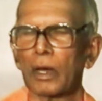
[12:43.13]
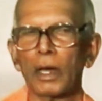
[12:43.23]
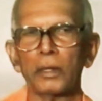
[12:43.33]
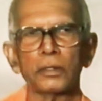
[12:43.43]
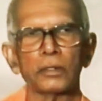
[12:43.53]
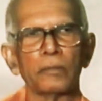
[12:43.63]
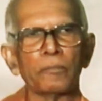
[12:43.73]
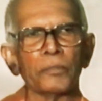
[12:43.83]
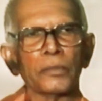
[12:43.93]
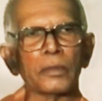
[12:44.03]
And
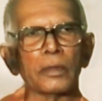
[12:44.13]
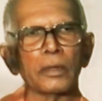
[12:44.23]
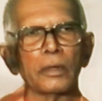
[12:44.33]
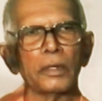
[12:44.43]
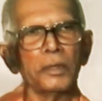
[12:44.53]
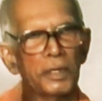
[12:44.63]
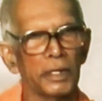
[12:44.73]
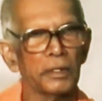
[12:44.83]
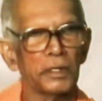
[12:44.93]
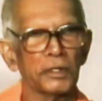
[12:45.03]
in
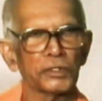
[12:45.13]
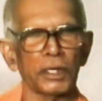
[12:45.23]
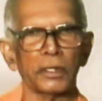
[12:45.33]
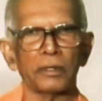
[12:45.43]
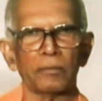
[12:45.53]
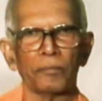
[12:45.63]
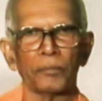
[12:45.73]
the end, he said,